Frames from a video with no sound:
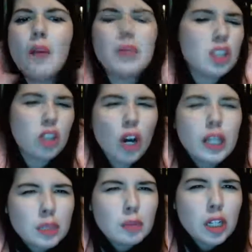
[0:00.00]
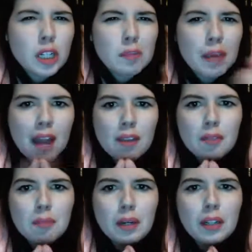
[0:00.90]
was thought to be good at math,
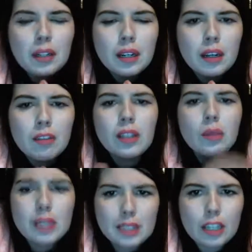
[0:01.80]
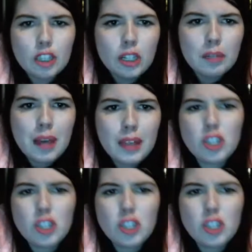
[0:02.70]
but I really wasn't actually good at math.